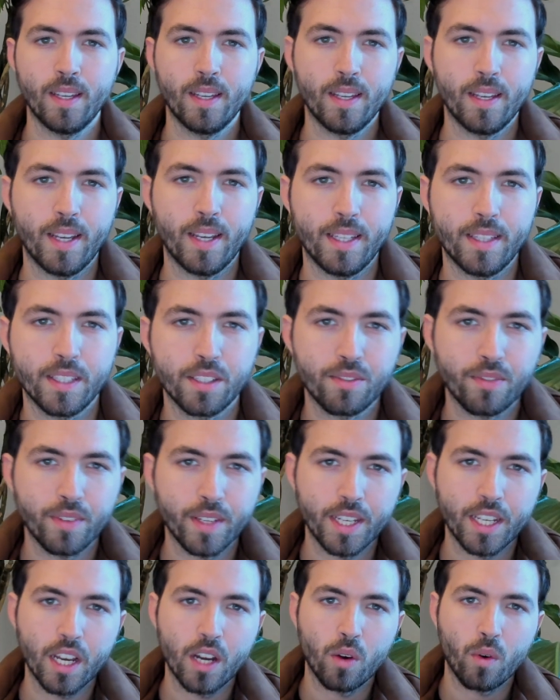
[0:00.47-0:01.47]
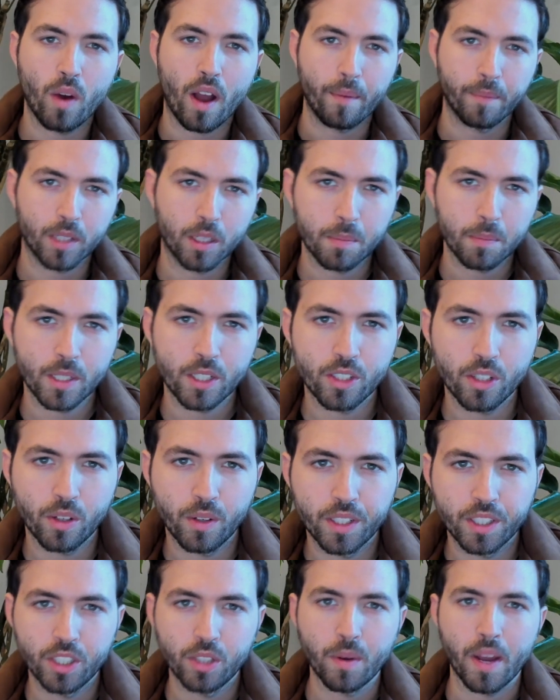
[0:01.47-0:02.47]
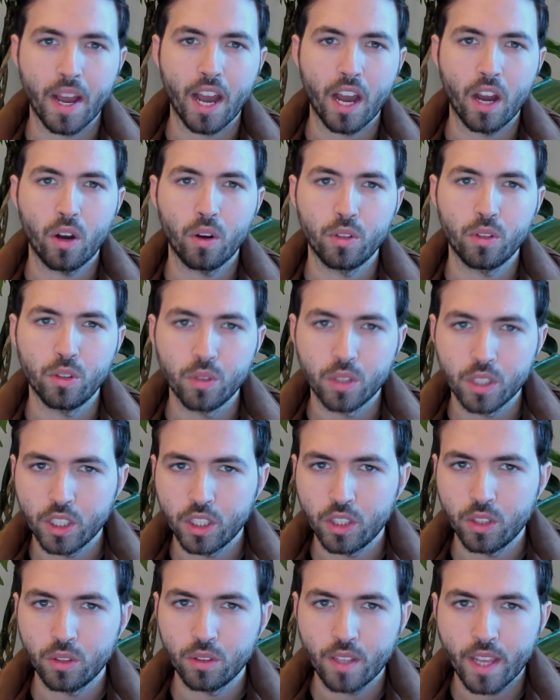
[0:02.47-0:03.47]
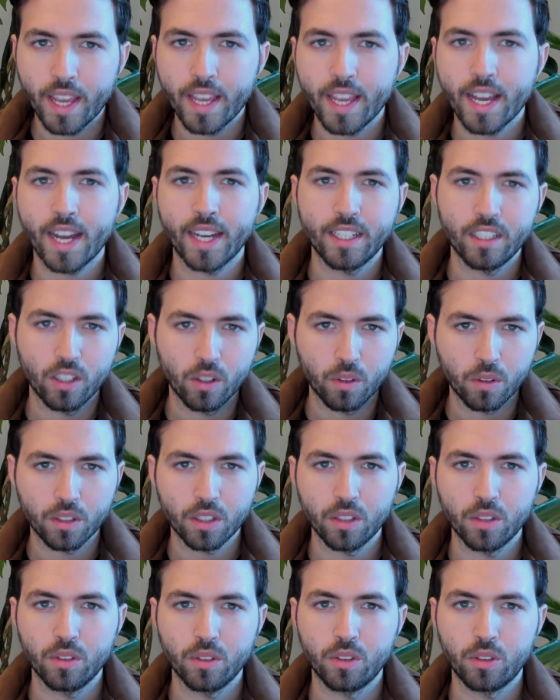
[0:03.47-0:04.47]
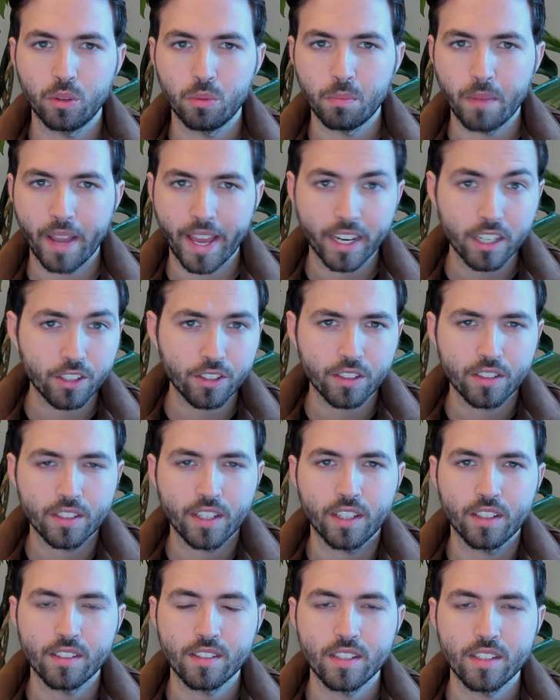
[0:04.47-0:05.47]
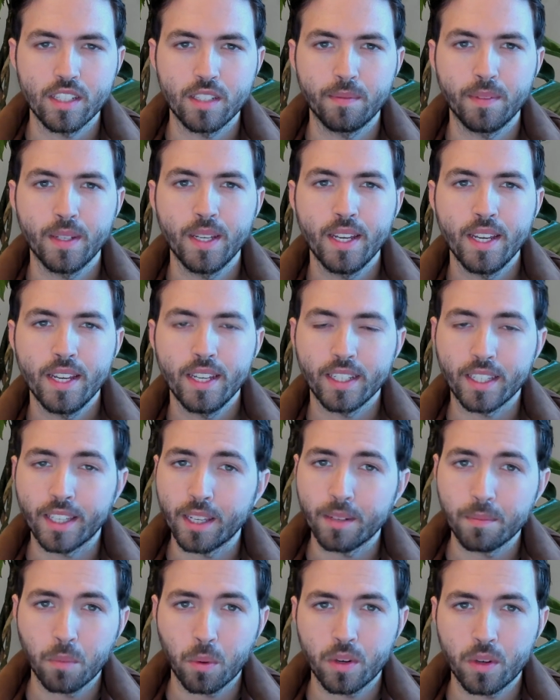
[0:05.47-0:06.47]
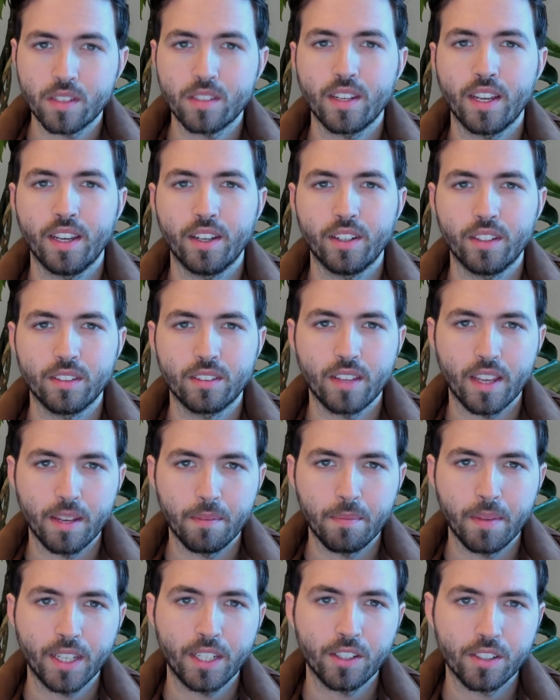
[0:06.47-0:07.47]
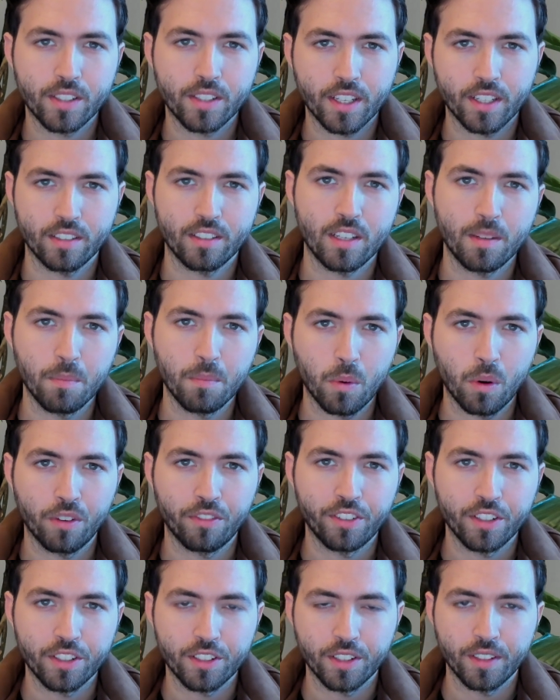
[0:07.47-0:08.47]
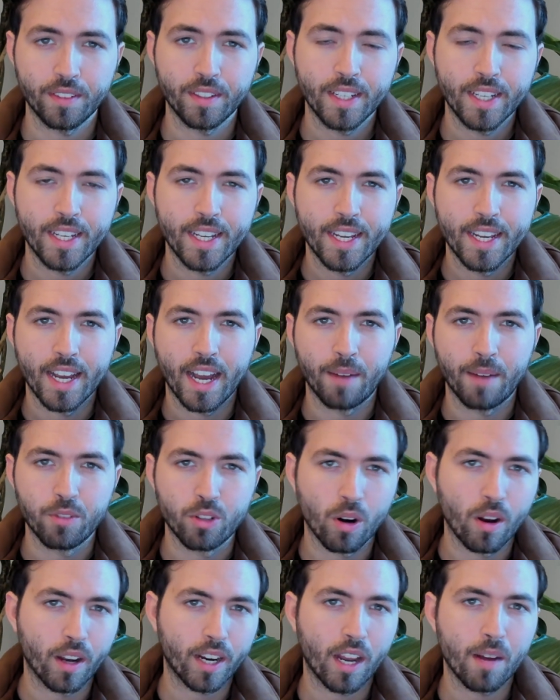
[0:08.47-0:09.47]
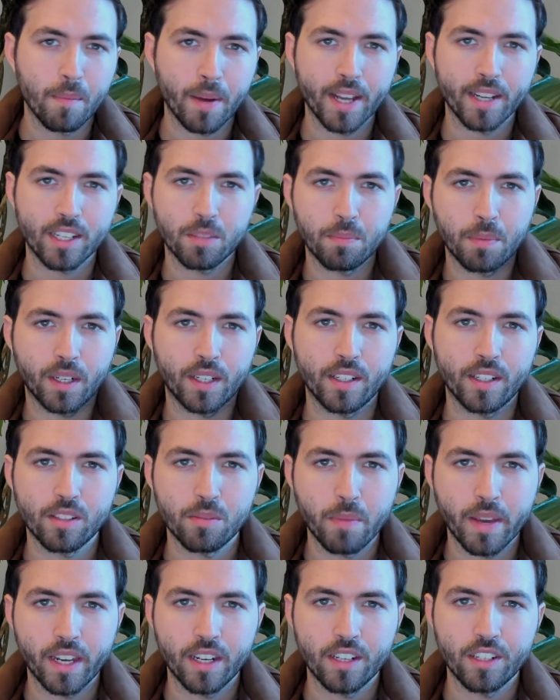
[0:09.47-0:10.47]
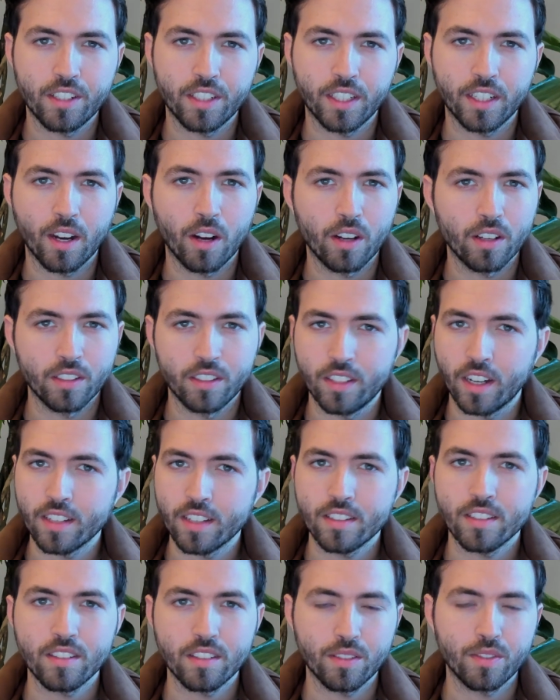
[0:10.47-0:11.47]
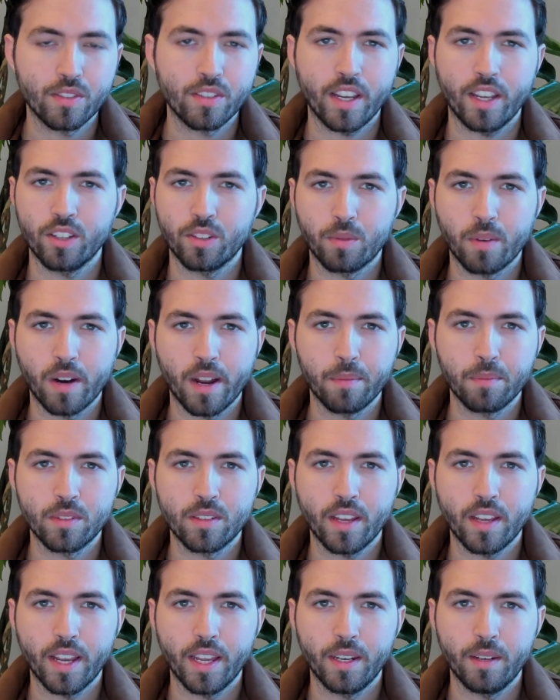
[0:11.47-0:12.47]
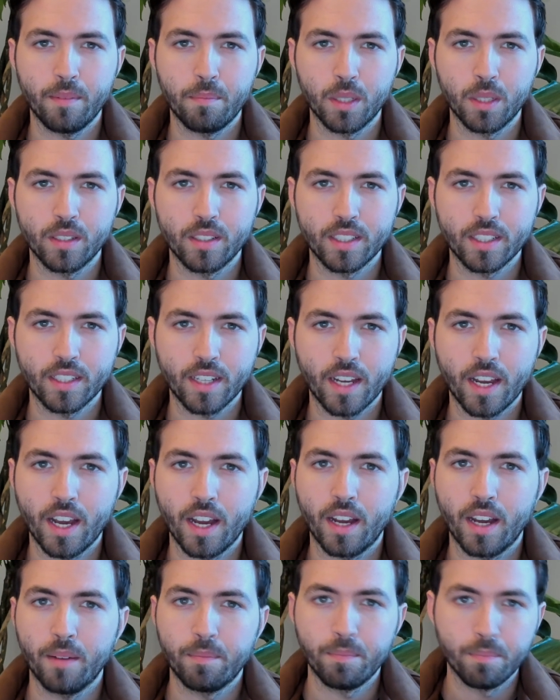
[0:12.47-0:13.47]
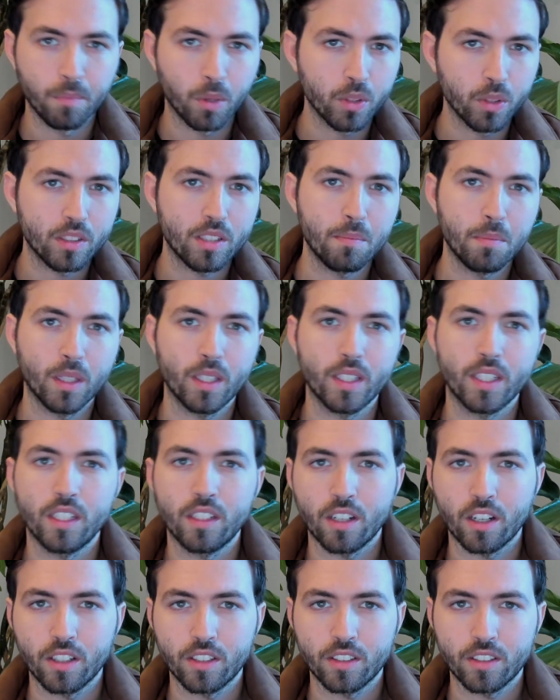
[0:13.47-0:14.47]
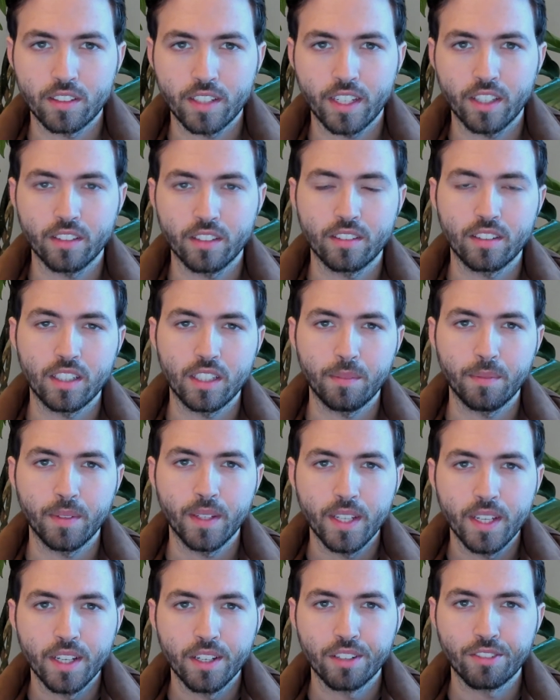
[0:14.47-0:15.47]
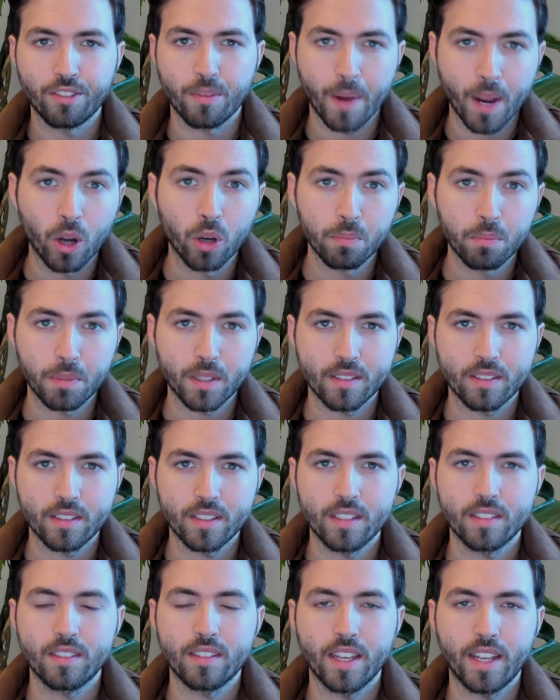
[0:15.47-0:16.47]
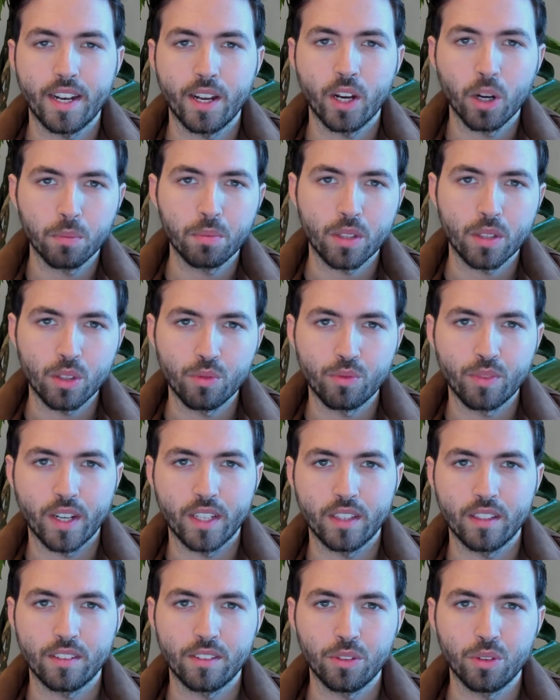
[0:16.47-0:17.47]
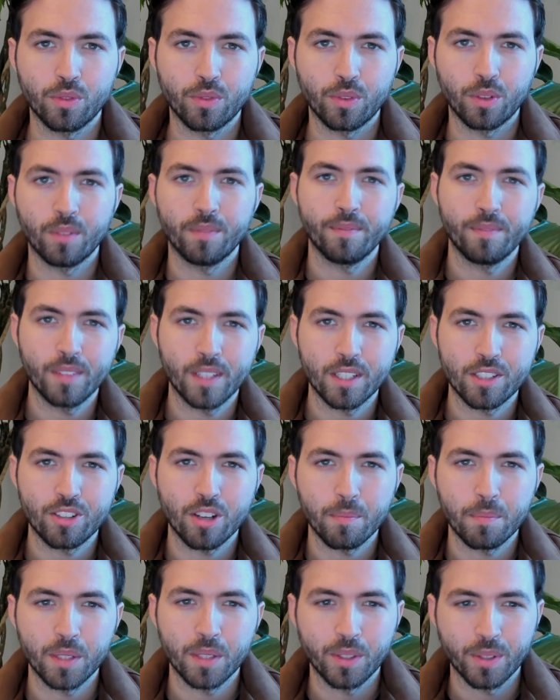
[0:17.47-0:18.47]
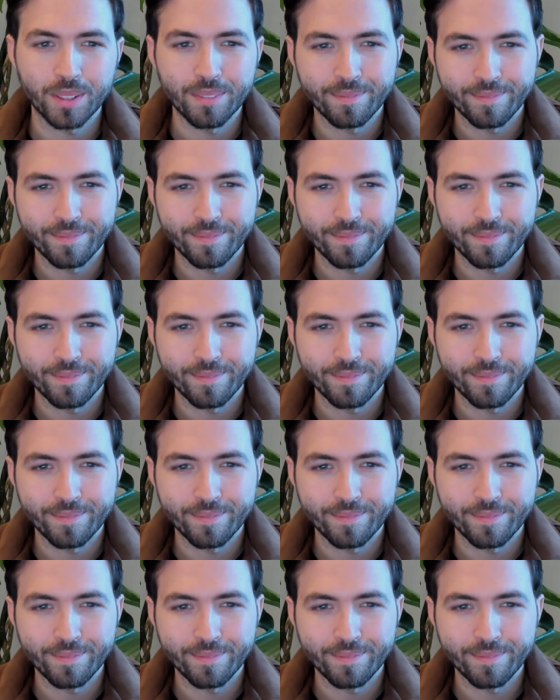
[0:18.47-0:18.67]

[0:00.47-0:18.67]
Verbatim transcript: In this video, I'm going to be showing you how you can use AI no code to manage your sales team, get more sales, and make your sales team more efficient. I'm drawing on my experience managing dozens of sales reps and building a multi million dollar sales team for my own business, and I hope that you find this useful. Let's jump into it.